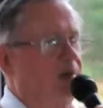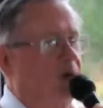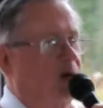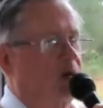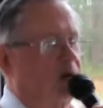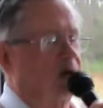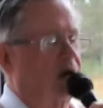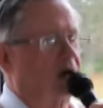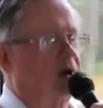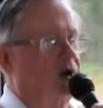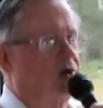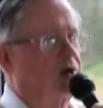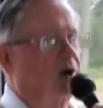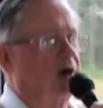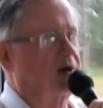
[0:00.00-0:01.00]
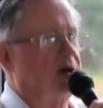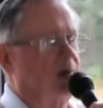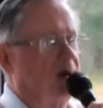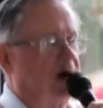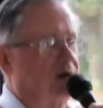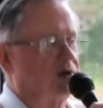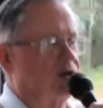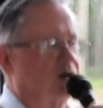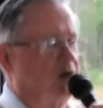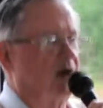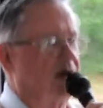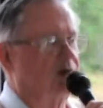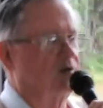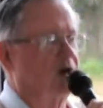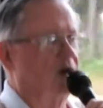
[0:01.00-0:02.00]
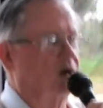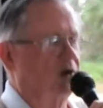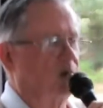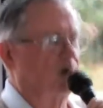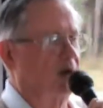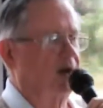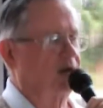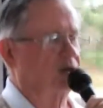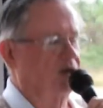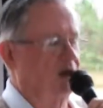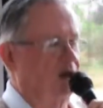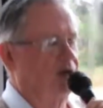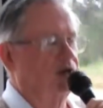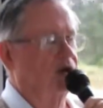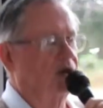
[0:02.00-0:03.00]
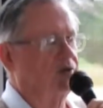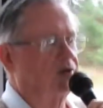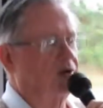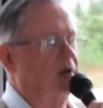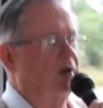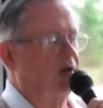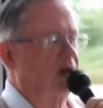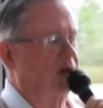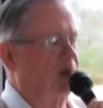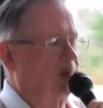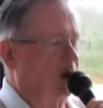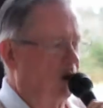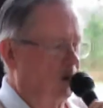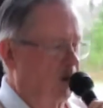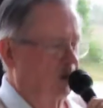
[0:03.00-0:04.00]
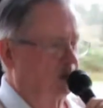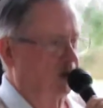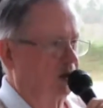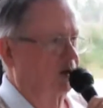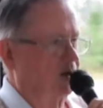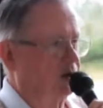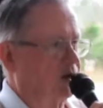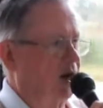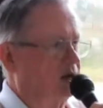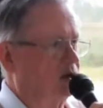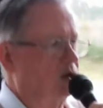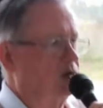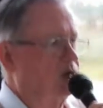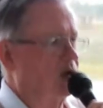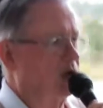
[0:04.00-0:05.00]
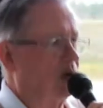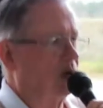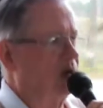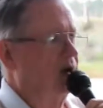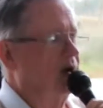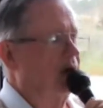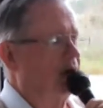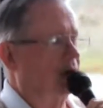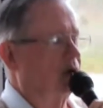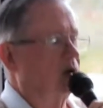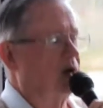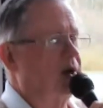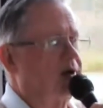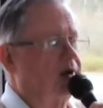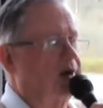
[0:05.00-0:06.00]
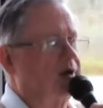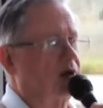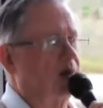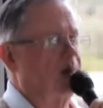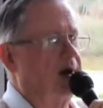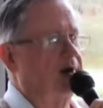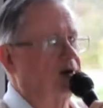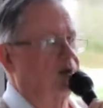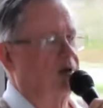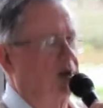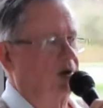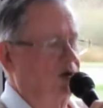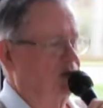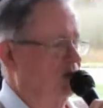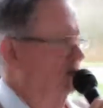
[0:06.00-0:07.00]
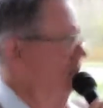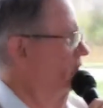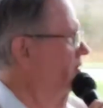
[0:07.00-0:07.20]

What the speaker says: but we're going to talk about slavery on the plantations in a moment, because I do know a great deal about this.